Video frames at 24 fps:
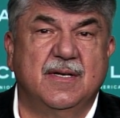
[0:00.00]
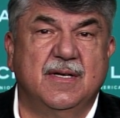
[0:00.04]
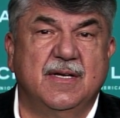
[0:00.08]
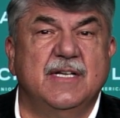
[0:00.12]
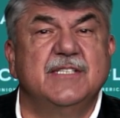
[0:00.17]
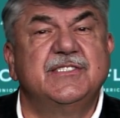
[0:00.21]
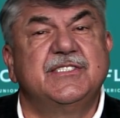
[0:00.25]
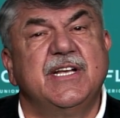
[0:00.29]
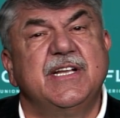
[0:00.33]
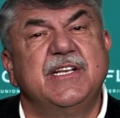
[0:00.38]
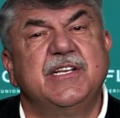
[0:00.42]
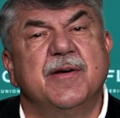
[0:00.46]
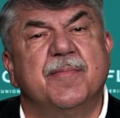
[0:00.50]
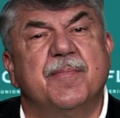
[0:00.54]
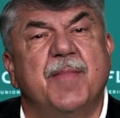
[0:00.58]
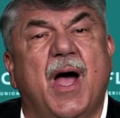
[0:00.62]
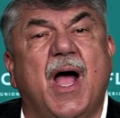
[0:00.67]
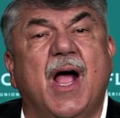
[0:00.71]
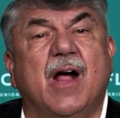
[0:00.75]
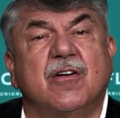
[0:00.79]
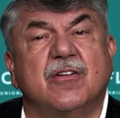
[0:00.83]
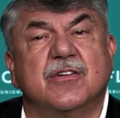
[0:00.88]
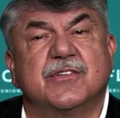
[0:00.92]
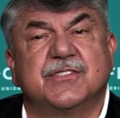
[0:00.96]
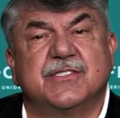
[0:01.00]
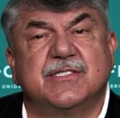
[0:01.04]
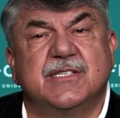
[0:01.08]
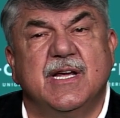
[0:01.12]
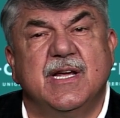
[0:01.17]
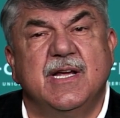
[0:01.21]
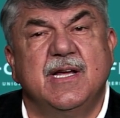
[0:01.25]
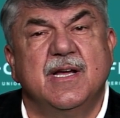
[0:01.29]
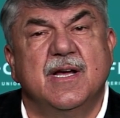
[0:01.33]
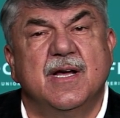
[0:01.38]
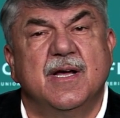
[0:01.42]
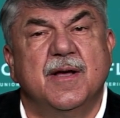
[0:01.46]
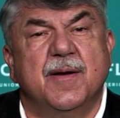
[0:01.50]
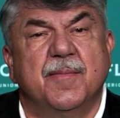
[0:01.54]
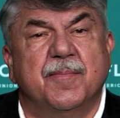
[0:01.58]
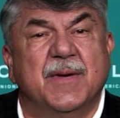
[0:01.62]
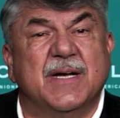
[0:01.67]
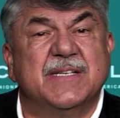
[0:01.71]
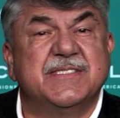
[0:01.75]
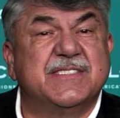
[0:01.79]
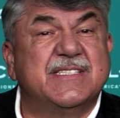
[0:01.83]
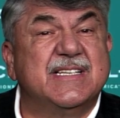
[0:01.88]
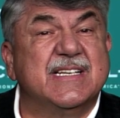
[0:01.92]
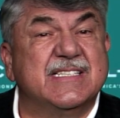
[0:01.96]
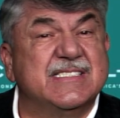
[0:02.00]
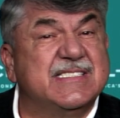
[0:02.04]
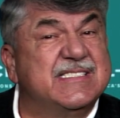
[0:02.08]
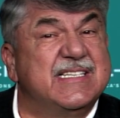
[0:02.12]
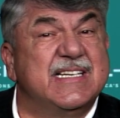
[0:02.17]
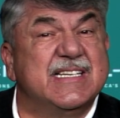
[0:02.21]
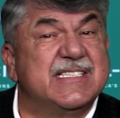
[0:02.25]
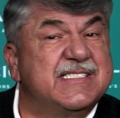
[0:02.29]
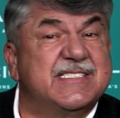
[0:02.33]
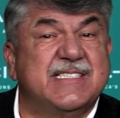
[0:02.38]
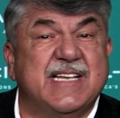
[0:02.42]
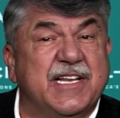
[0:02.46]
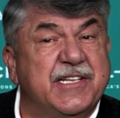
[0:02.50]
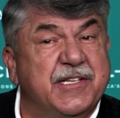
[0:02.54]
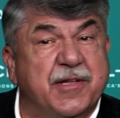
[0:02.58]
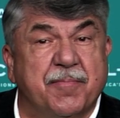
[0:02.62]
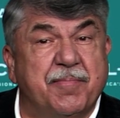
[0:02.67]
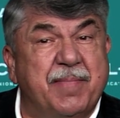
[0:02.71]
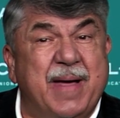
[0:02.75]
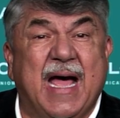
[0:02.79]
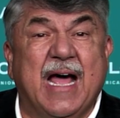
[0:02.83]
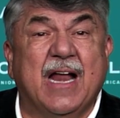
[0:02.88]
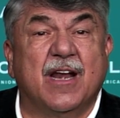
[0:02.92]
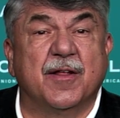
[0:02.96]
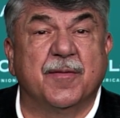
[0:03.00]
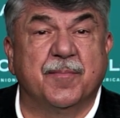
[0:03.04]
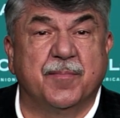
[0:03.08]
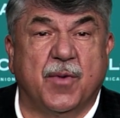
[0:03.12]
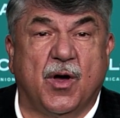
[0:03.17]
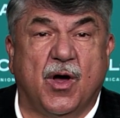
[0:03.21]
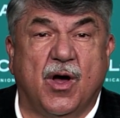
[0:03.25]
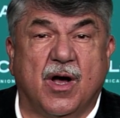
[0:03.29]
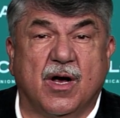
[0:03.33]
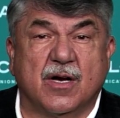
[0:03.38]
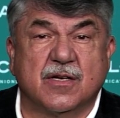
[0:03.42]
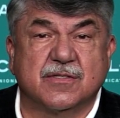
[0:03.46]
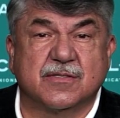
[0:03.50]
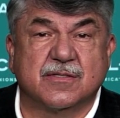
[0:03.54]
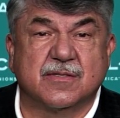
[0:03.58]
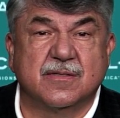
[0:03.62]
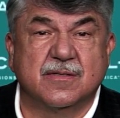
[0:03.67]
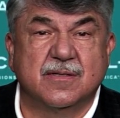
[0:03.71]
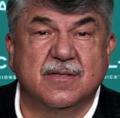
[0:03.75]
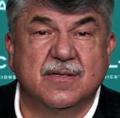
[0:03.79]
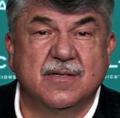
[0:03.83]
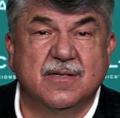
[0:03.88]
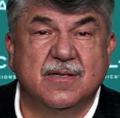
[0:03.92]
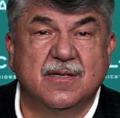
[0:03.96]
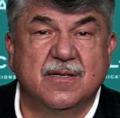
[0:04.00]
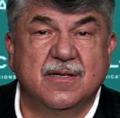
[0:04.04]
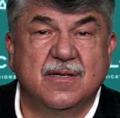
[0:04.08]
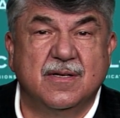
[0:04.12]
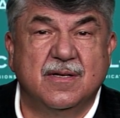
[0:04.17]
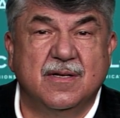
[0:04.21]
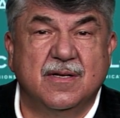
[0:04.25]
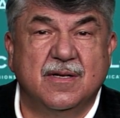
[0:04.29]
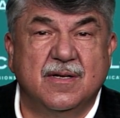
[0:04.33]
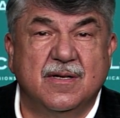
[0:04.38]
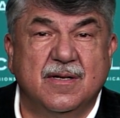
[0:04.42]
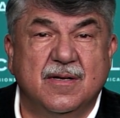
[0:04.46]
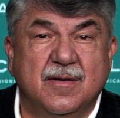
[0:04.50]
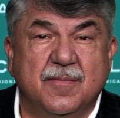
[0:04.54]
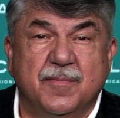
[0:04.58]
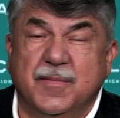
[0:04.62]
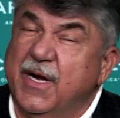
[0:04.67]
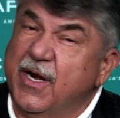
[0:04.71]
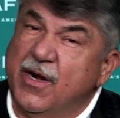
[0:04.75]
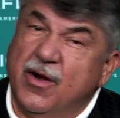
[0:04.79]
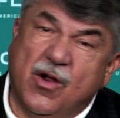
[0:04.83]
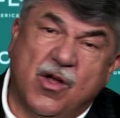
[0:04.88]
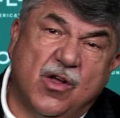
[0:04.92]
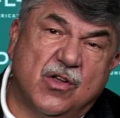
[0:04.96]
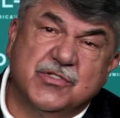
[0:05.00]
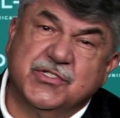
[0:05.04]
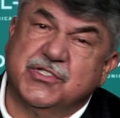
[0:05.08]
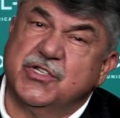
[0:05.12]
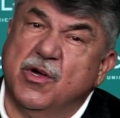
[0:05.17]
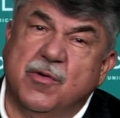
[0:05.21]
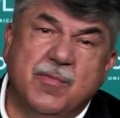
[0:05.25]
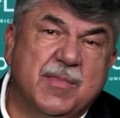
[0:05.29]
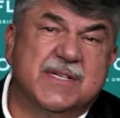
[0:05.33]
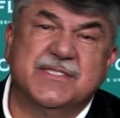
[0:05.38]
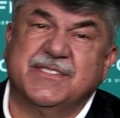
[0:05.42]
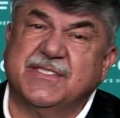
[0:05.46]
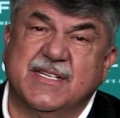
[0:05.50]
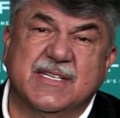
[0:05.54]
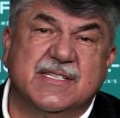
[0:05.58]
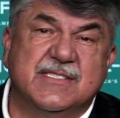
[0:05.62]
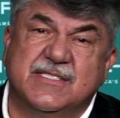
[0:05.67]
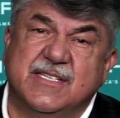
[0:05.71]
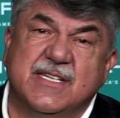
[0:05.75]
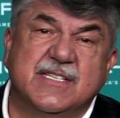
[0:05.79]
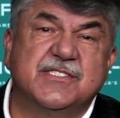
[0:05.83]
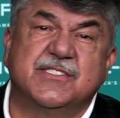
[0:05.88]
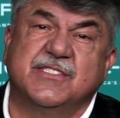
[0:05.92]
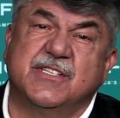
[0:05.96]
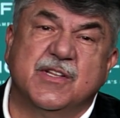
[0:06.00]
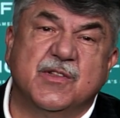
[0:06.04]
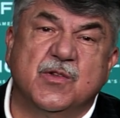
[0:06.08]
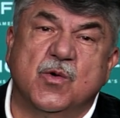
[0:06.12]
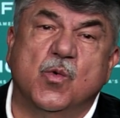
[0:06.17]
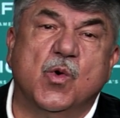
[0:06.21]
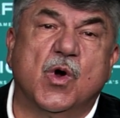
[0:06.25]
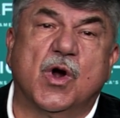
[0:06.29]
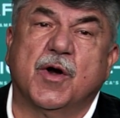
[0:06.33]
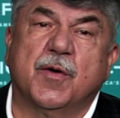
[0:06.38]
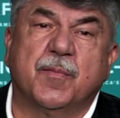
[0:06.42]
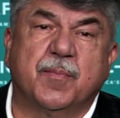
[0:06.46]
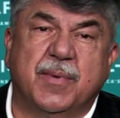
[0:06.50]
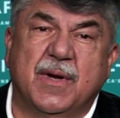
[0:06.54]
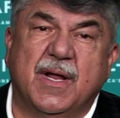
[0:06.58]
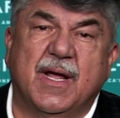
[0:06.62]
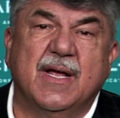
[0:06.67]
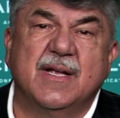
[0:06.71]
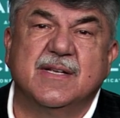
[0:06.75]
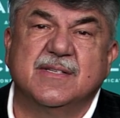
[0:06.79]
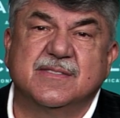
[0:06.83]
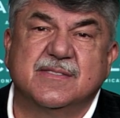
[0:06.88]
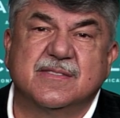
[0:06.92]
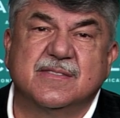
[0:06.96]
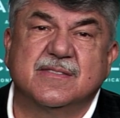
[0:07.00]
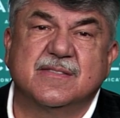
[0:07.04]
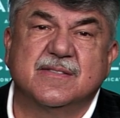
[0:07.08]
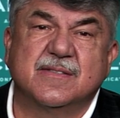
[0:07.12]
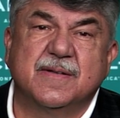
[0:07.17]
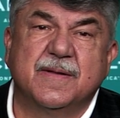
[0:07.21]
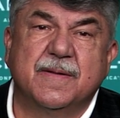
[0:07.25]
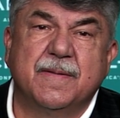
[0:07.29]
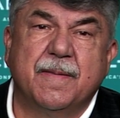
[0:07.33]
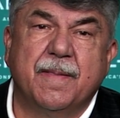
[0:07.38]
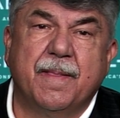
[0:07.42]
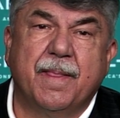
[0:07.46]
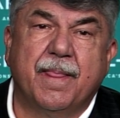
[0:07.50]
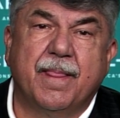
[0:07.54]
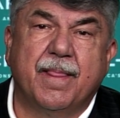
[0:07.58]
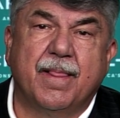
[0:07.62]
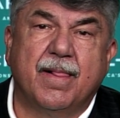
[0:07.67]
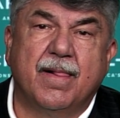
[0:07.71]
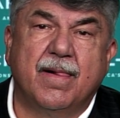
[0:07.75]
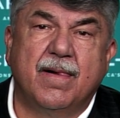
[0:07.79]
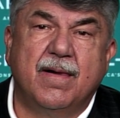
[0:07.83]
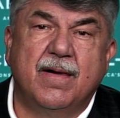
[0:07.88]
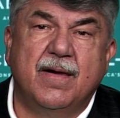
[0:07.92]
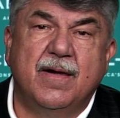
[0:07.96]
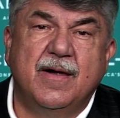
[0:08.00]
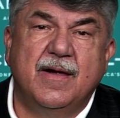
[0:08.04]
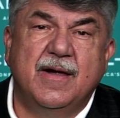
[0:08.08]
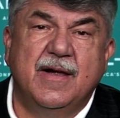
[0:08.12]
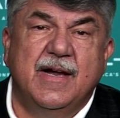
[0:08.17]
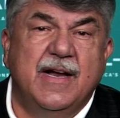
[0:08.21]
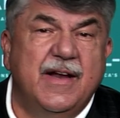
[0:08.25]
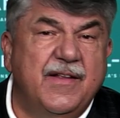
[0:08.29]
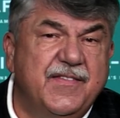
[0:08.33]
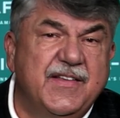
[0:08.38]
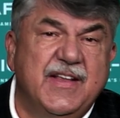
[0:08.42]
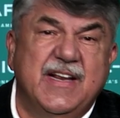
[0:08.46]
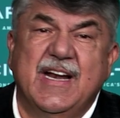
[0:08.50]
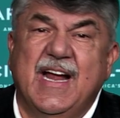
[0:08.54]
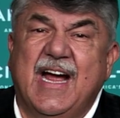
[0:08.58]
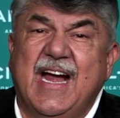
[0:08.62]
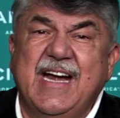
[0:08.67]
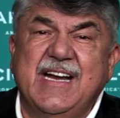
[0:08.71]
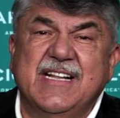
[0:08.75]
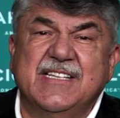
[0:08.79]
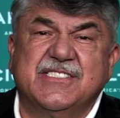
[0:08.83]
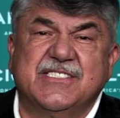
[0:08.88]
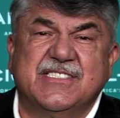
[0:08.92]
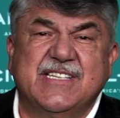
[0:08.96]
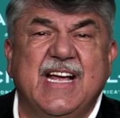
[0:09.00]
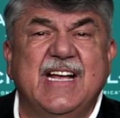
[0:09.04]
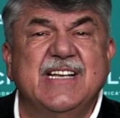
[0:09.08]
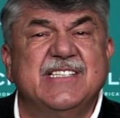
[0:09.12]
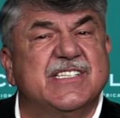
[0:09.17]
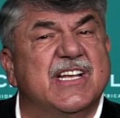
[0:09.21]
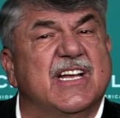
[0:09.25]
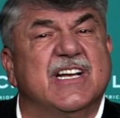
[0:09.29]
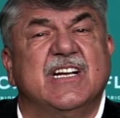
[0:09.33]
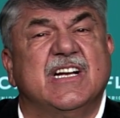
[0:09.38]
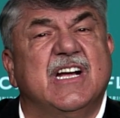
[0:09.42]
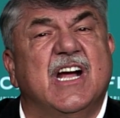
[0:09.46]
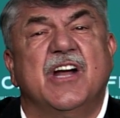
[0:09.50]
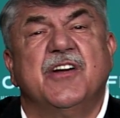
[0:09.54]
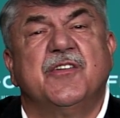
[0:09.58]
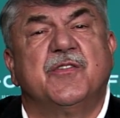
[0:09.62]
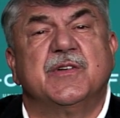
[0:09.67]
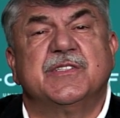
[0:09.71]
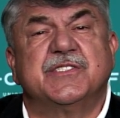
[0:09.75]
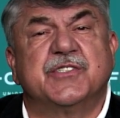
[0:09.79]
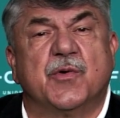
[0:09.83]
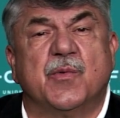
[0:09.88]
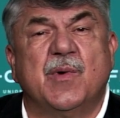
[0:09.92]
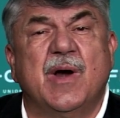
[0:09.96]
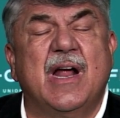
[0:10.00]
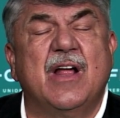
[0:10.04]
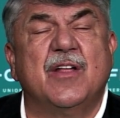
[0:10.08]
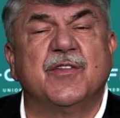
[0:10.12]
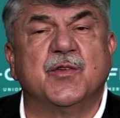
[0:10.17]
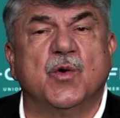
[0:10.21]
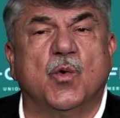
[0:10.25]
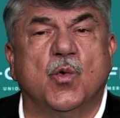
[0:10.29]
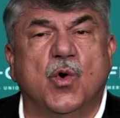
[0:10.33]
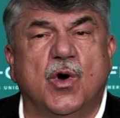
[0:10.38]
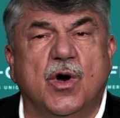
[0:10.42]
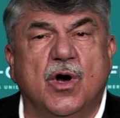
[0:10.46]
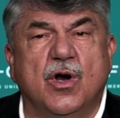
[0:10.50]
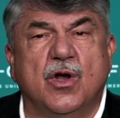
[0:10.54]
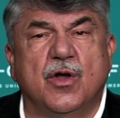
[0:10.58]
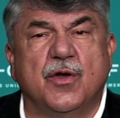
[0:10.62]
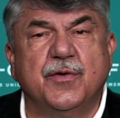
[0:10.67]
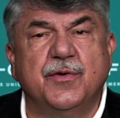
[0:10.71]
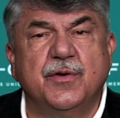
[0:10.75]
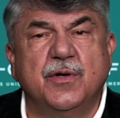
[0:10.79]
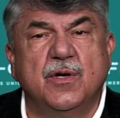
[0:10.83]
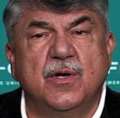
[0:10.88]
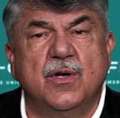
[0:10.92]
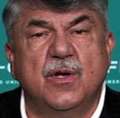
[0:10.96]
You see, democracy must exist at the ballot box, but it also must exist in the workplace. In the United States and countries around the world,